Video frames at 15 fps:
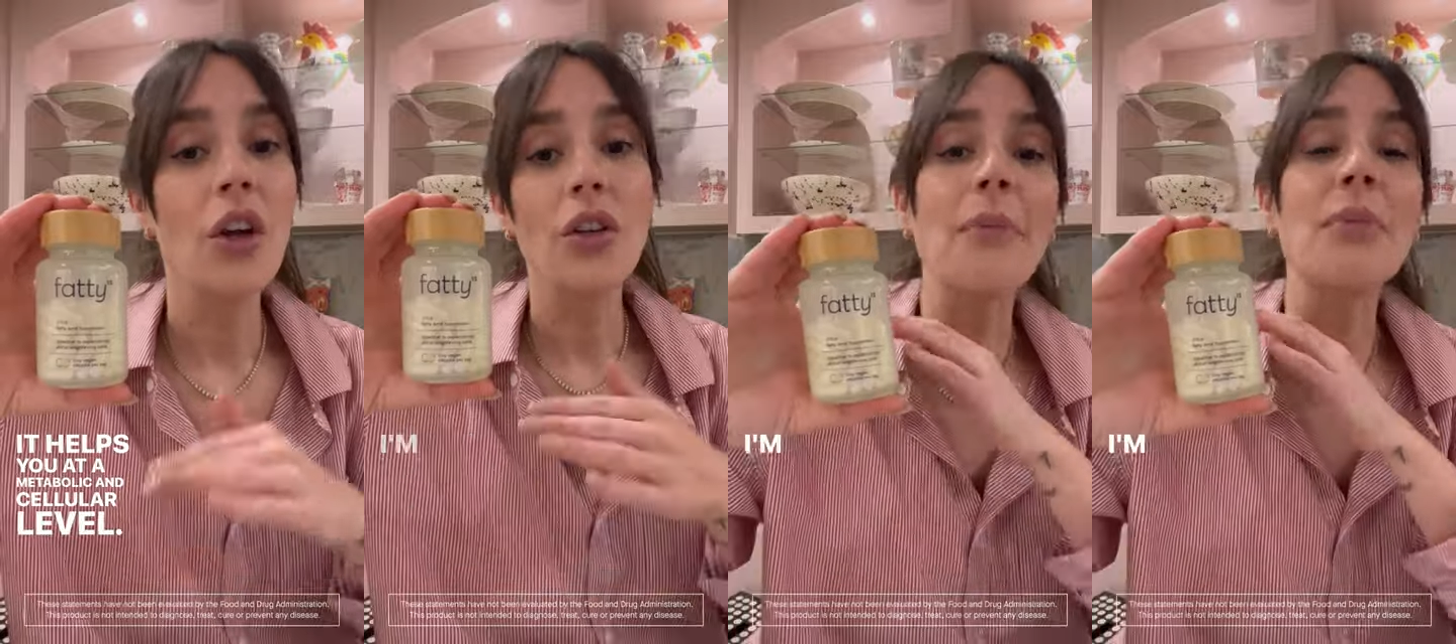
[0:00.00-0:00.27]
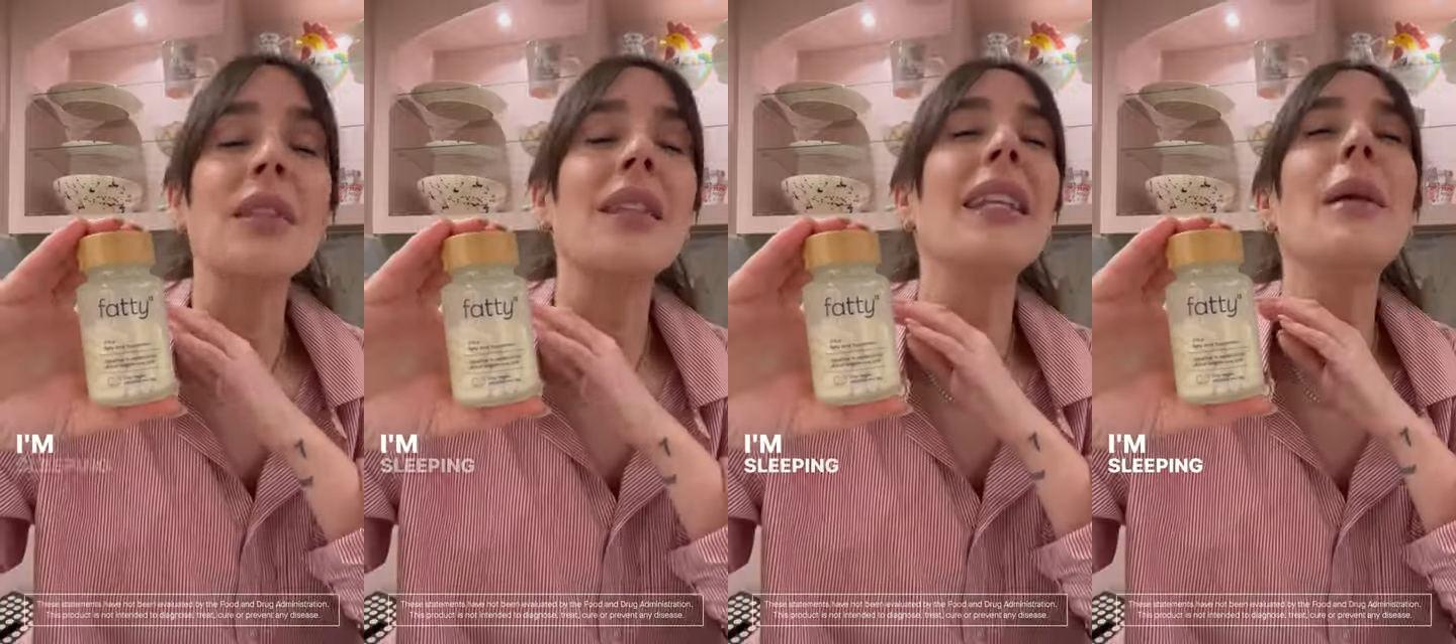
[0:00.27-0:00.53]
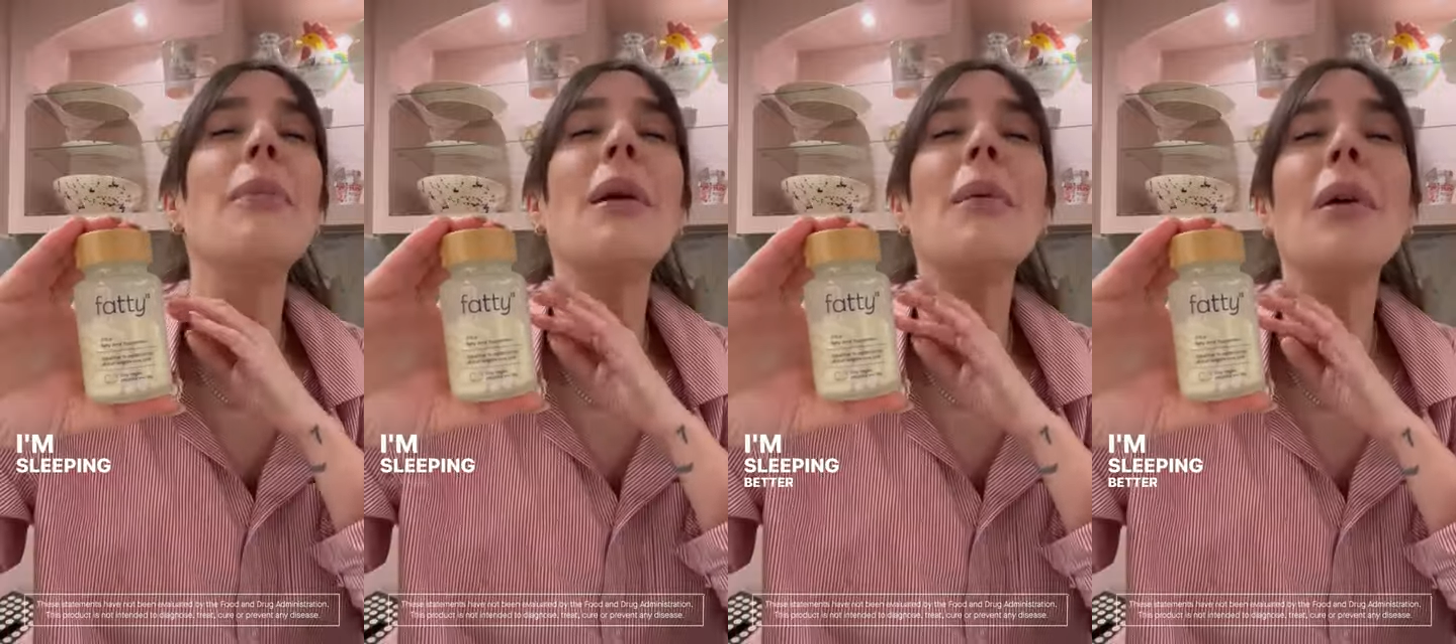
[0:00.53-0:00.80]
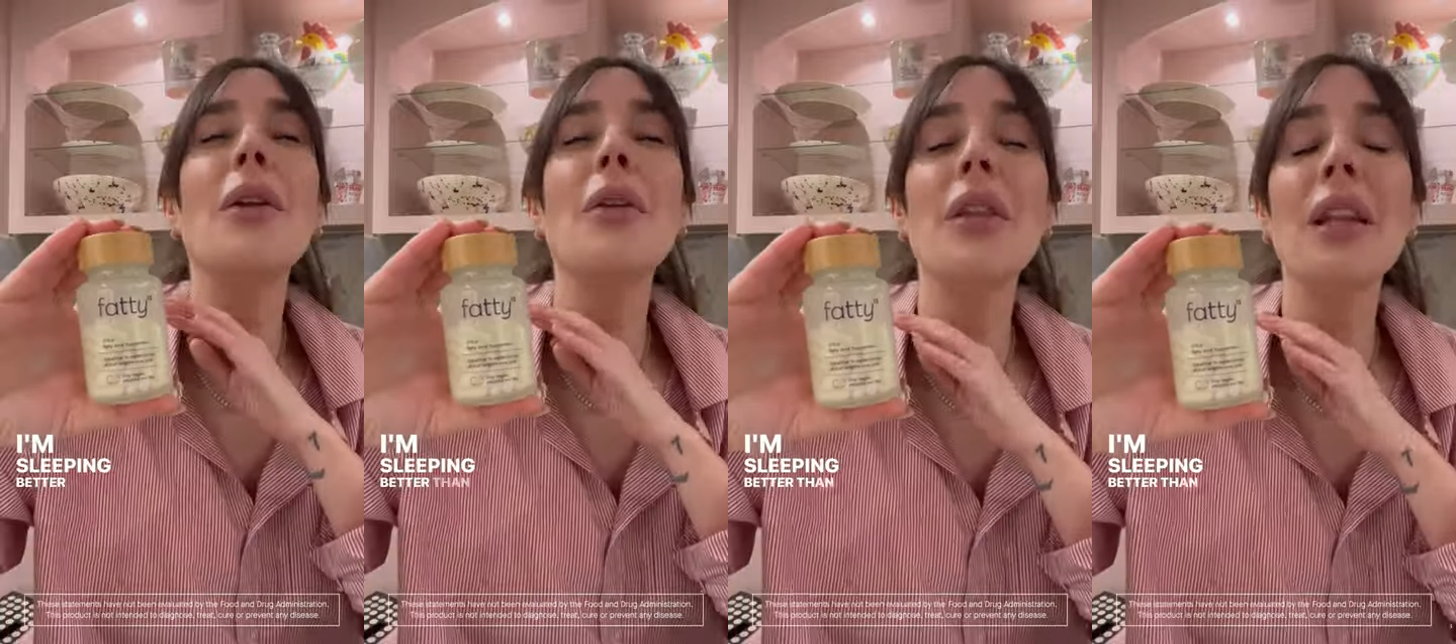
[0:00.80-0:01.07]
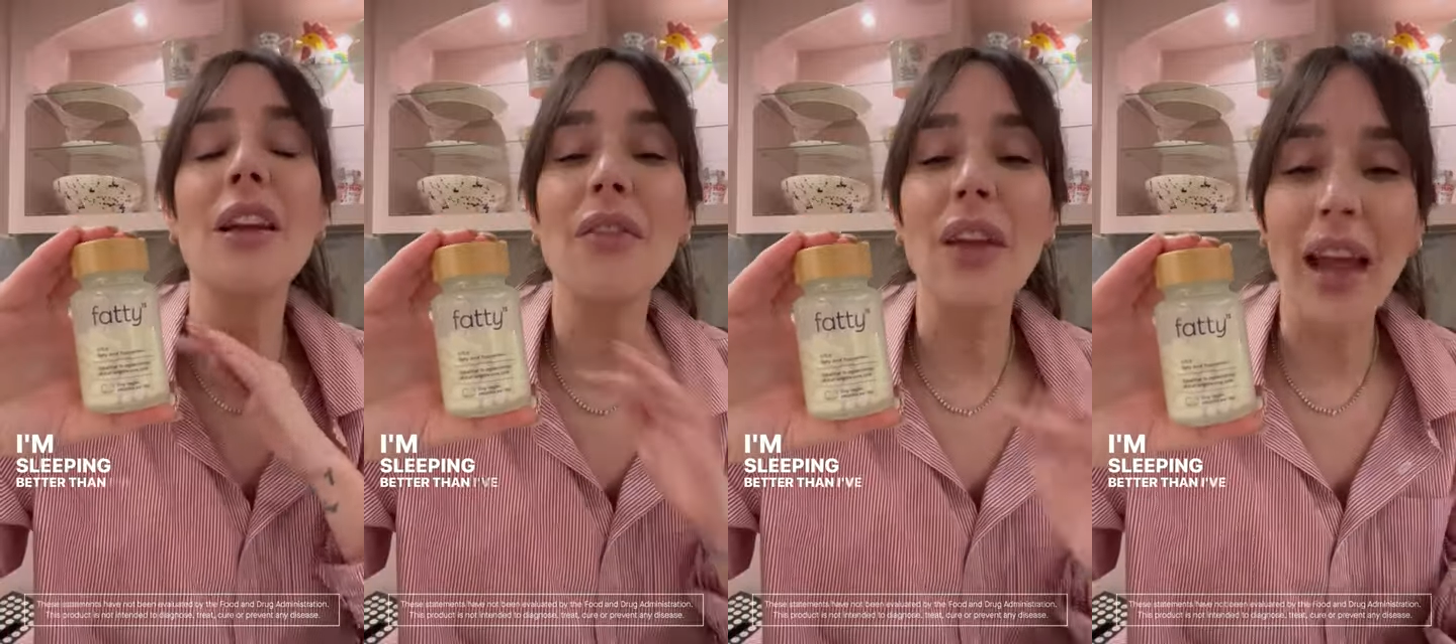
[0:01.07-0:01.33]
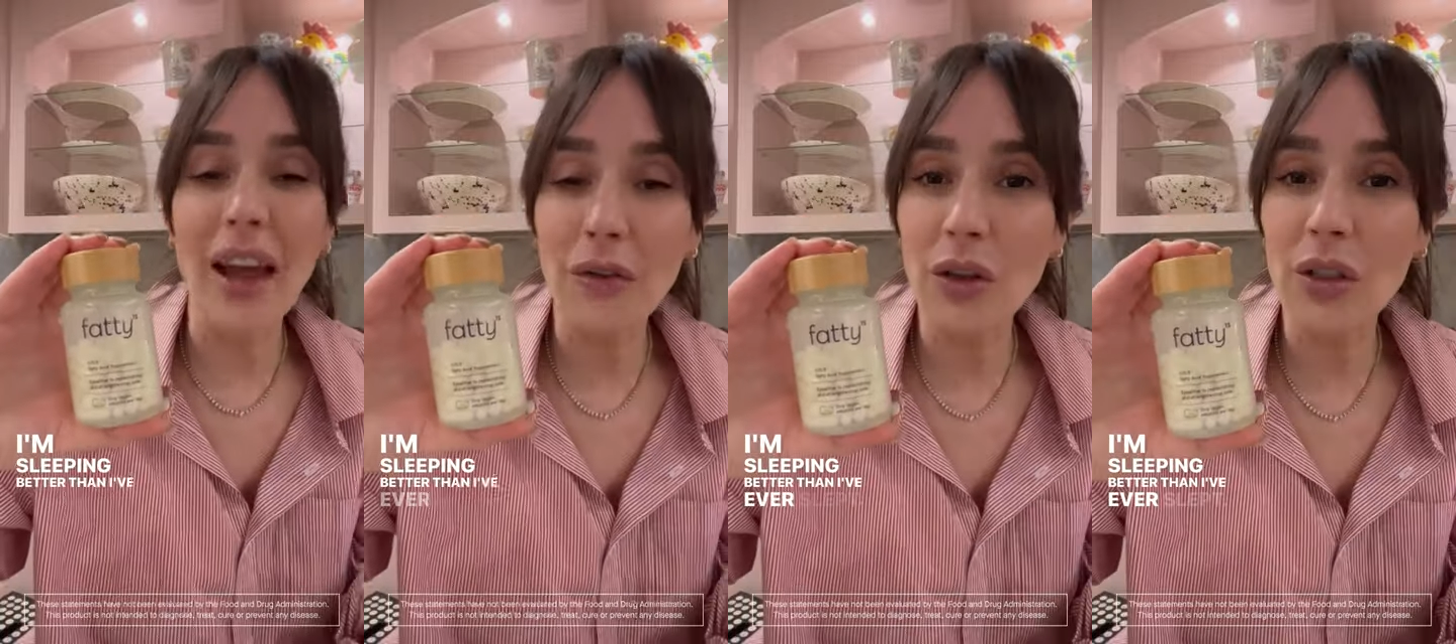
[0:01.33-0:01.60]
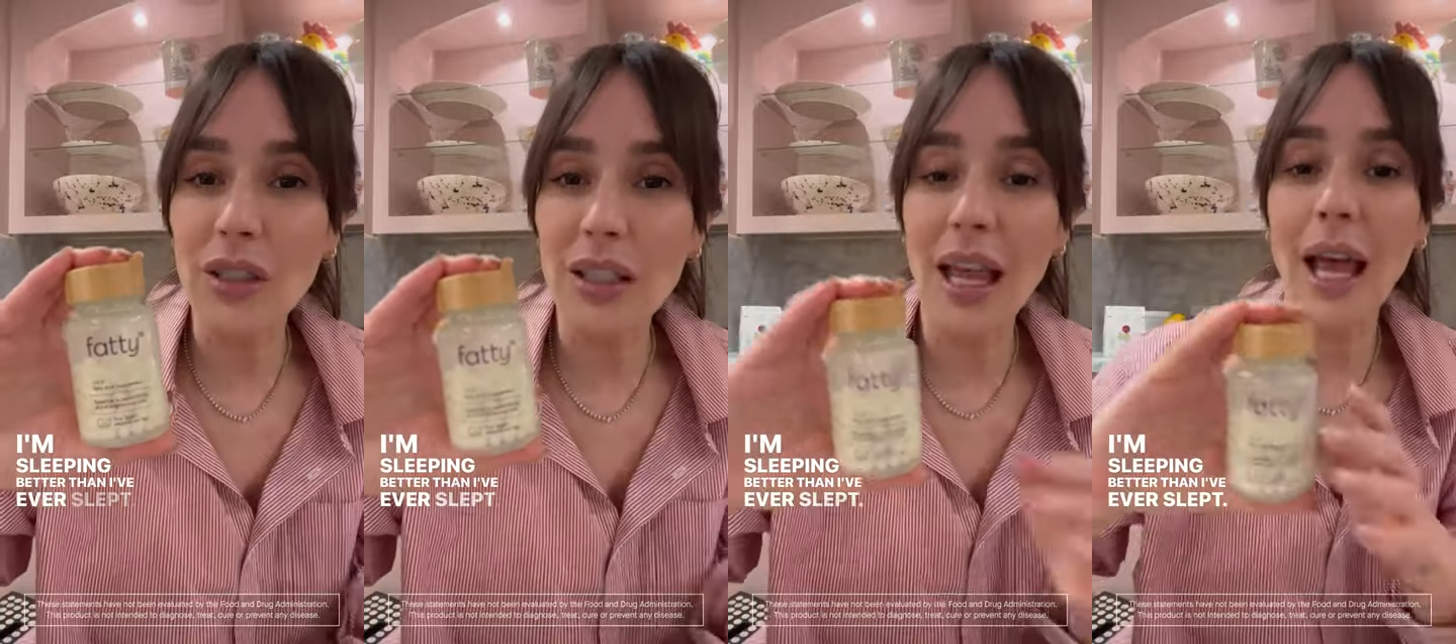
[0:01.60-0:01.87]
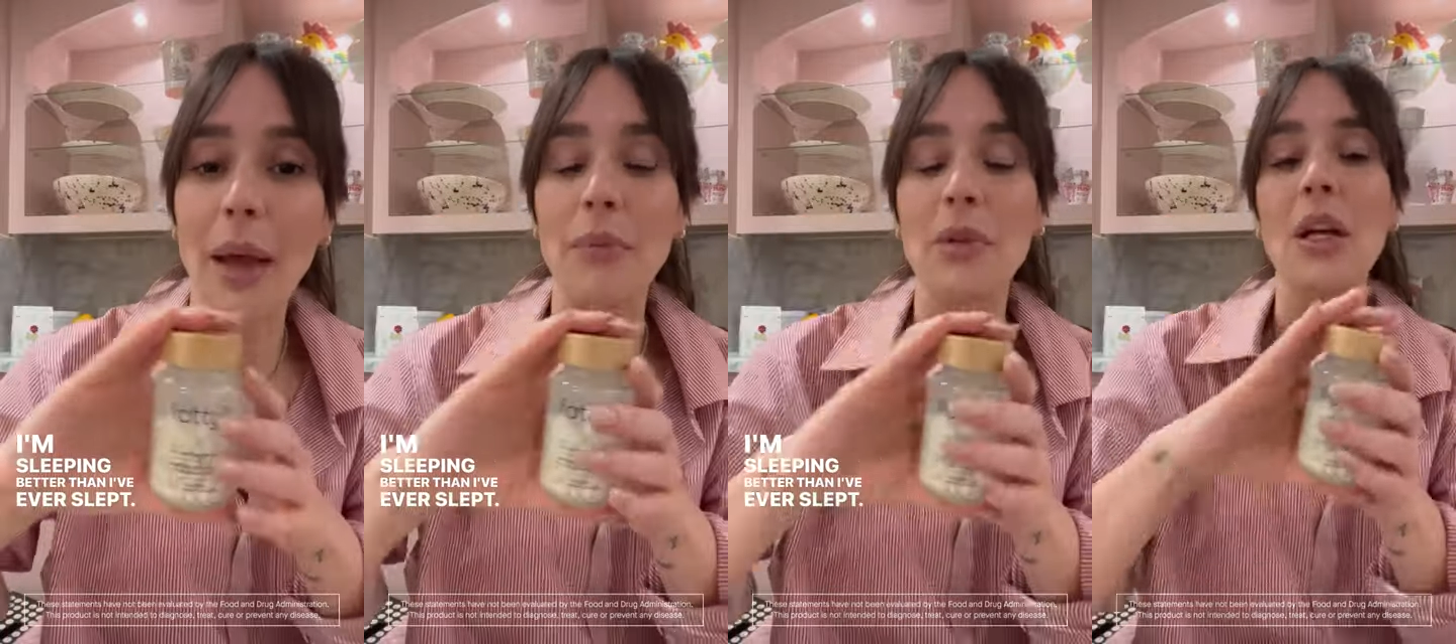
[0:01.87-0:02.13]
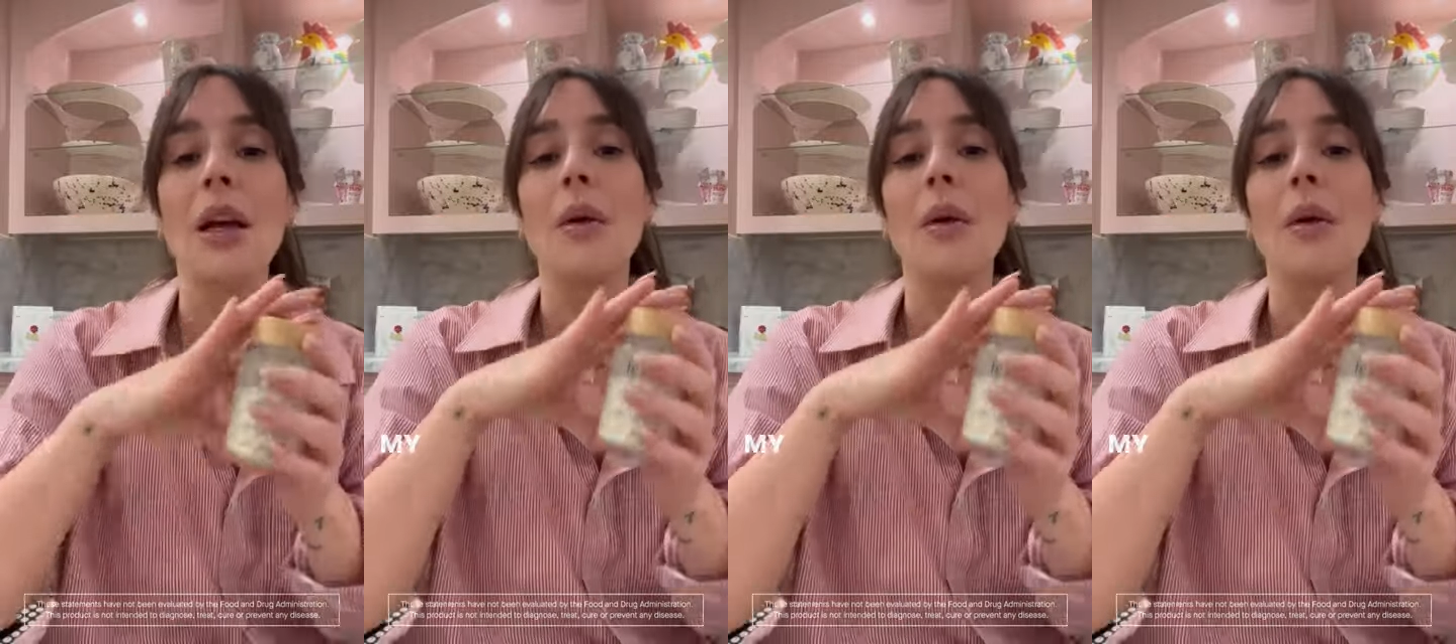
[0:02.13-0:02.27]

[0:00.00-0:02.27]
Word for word: I'm sleeping better than I've ever slept.